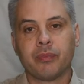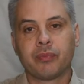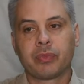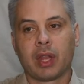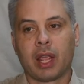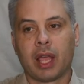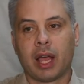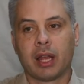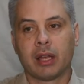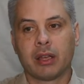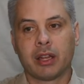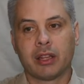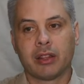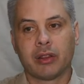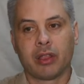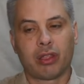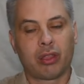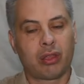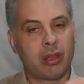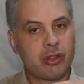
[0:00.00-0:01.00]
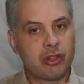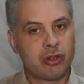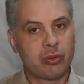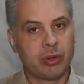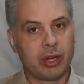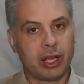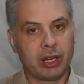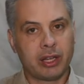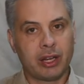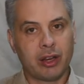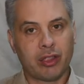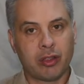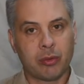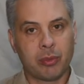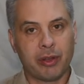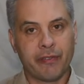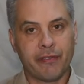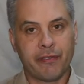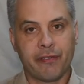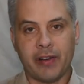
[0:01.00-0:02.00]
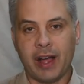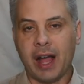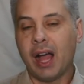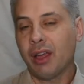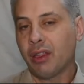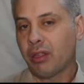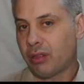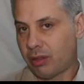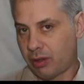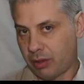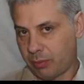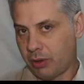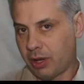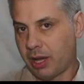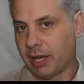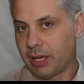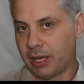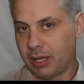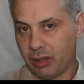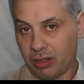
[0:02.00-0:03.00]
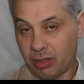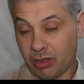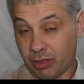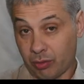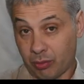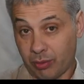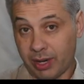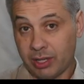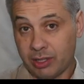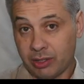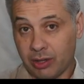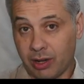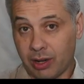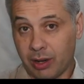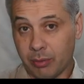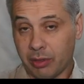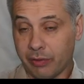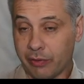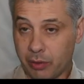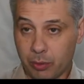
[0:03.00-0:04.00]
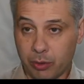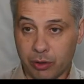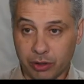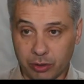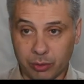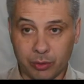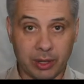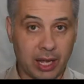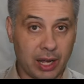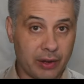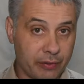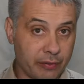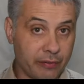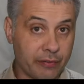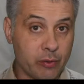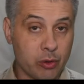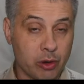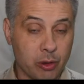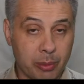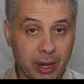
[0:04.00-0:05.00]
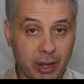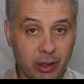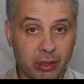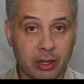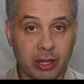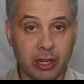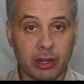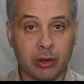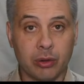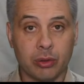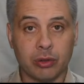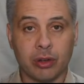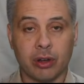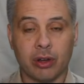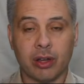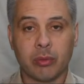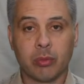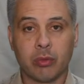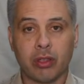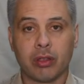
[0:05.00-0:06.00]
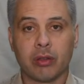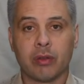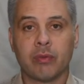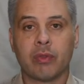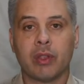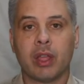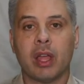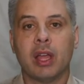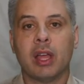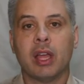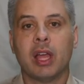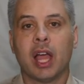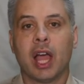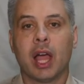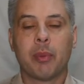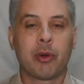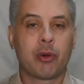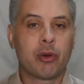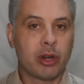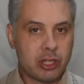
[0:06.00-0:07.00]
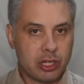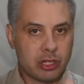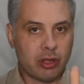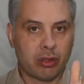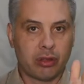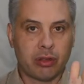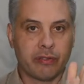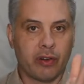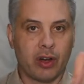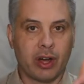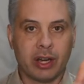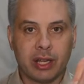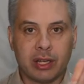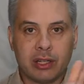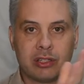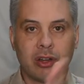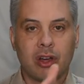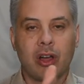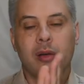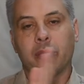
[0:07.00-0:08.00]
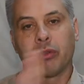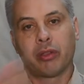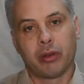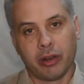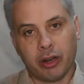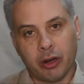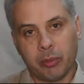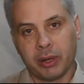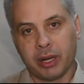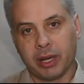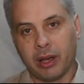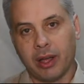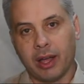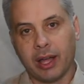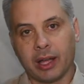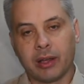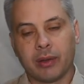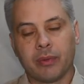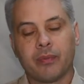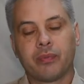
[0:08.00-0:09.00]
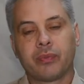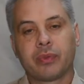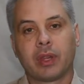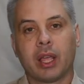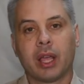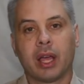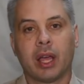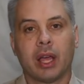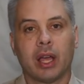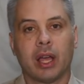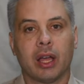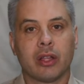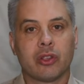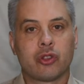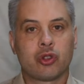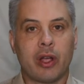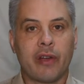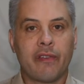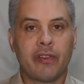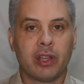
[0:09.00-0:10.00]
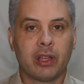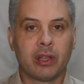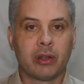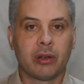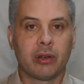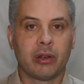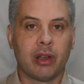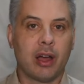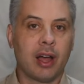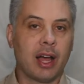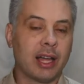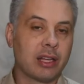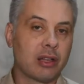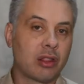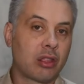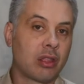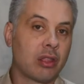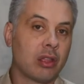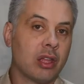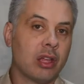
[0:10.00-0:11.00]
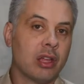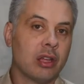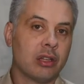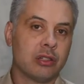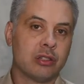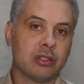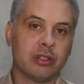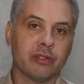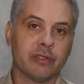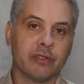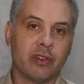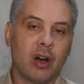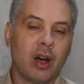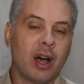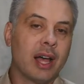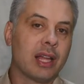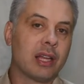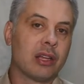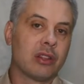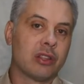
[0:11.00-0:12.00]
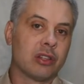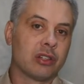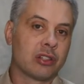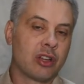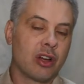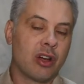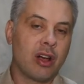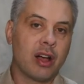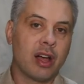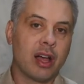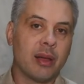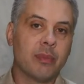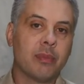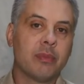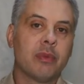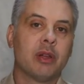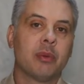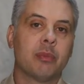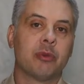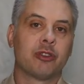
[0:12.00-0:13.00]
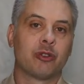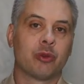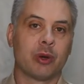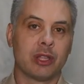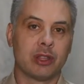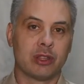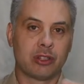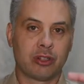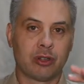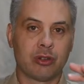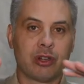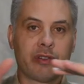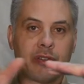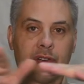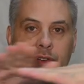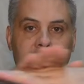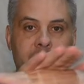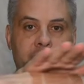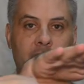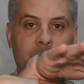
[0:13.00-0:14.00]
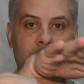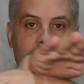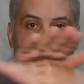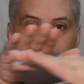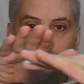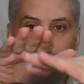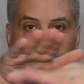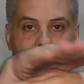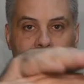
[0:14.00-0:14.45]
And then the central link needs to be faster by at least three times if we want to allow for full capacity at all times. And we could actually just divide it in time. So a little bit like traffic lights divide the time between the two different flows that want to